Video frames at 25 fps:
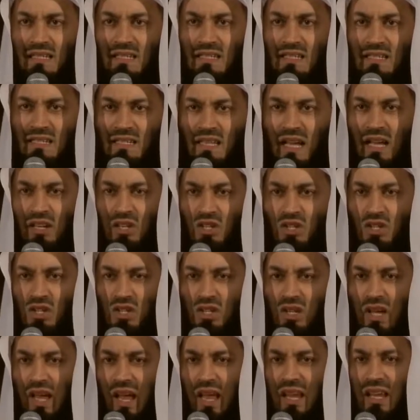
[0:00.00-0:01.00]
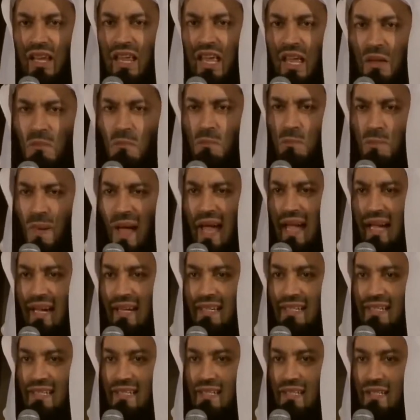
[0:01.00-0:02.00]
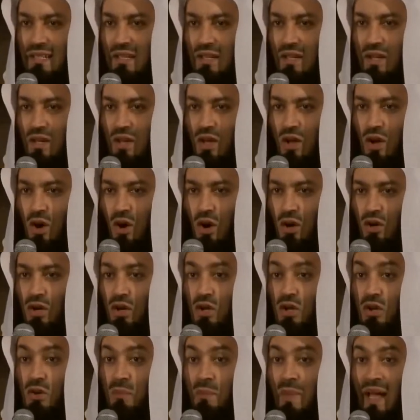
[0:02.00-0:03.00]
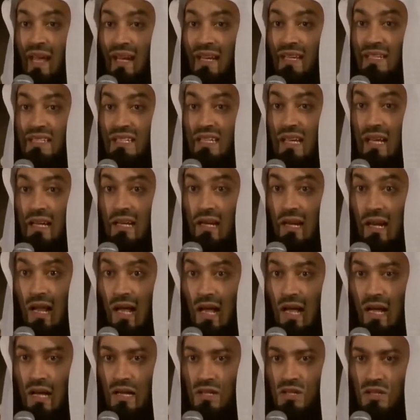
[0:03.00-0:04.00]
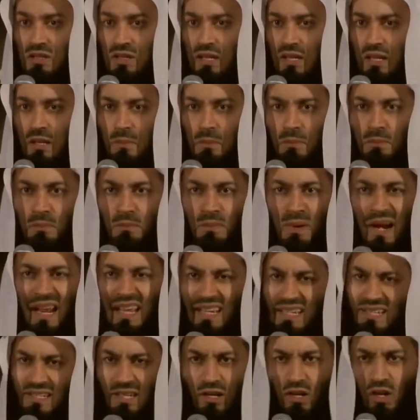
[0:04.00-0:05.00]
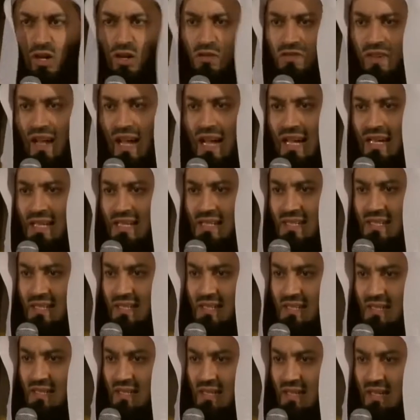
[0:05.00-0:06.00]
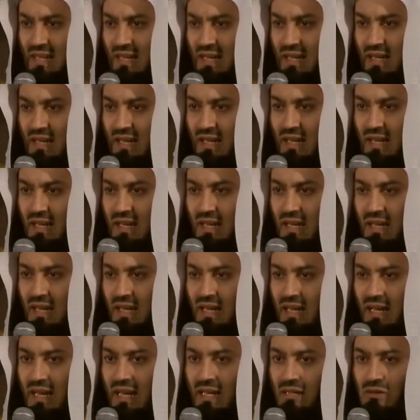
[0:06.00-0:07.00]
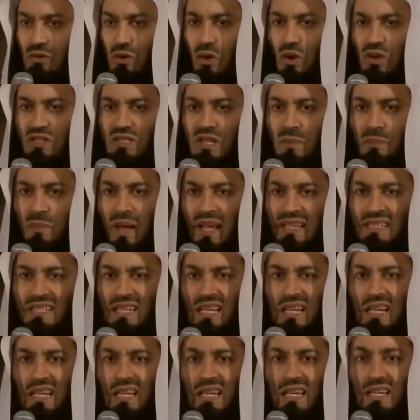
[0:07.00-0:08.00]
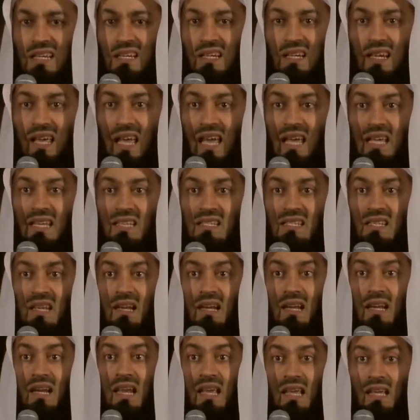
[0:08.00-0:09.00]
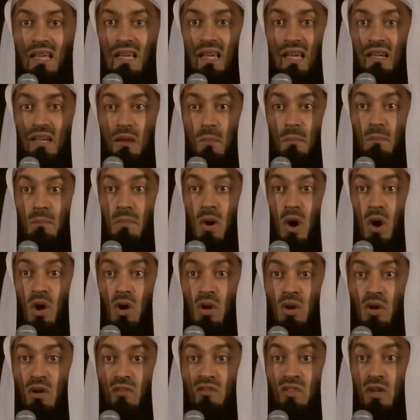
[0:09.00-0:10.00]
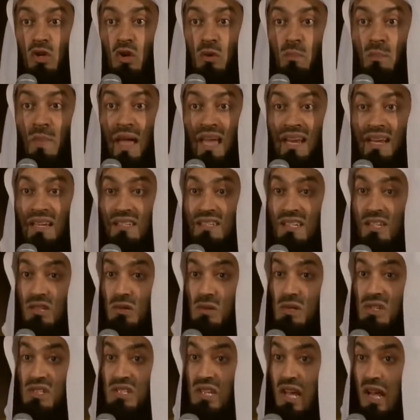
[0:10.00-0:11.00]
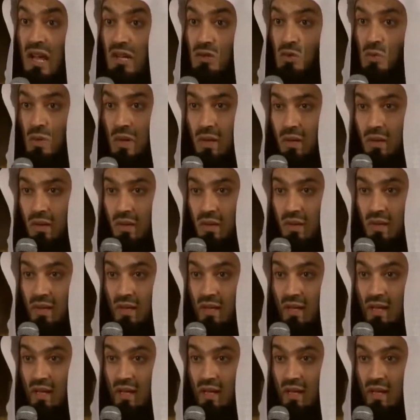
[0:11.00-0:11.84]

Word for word: such an impact on humanity at large that it breaks a lot of ice. It automatically creates a link and a bond of humanity to start with.